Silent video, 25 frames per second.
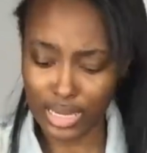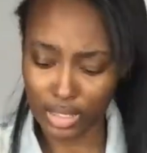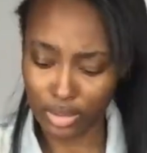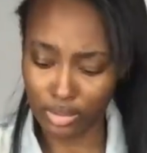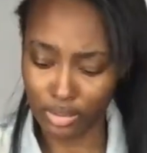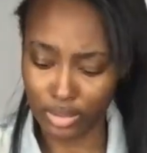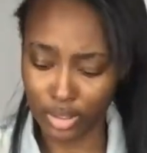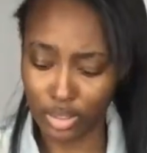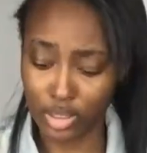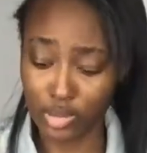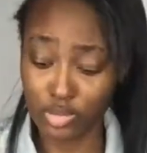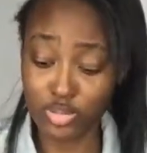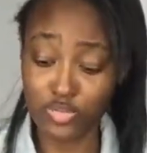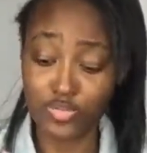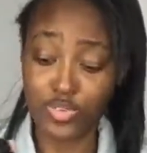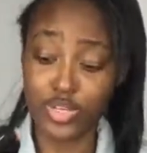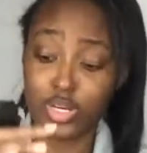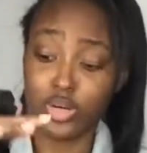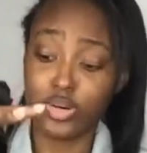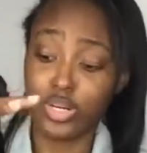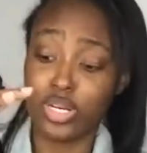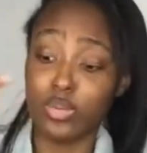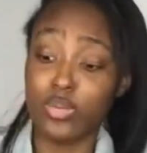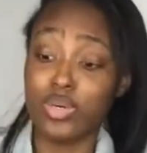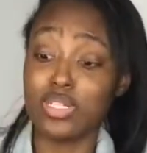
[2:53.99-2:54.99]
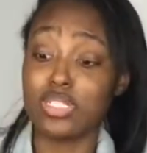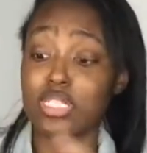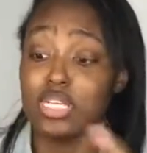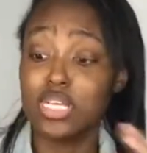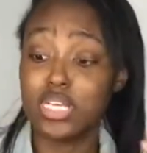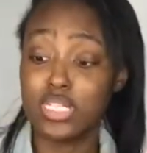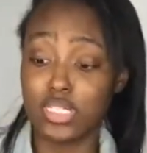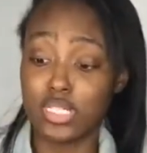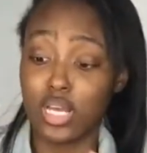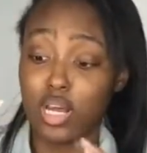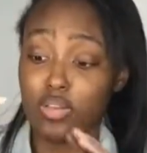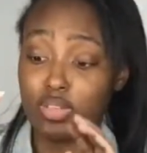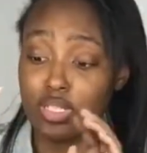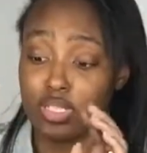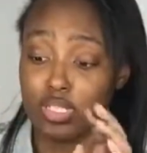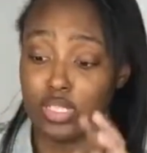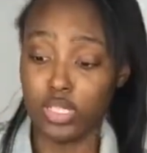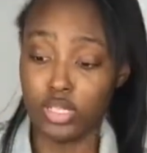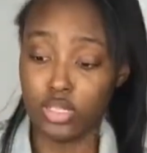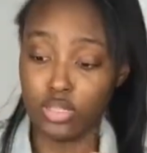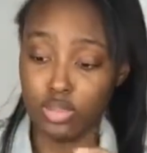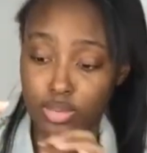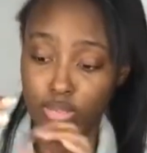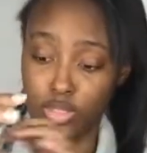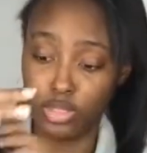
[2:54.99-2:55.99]
I don't know. It wasn't as soft as the
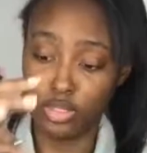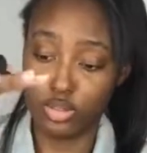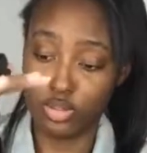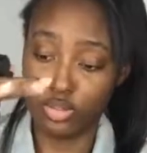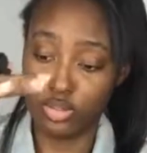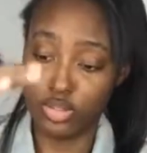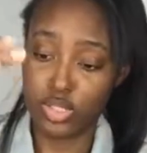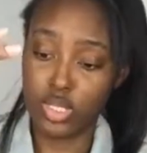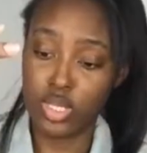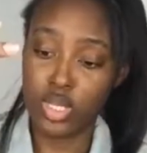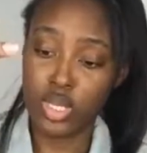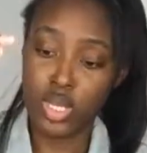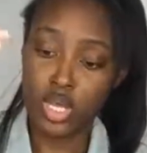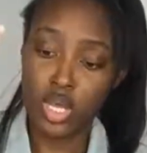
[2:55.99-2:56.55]
other bundles.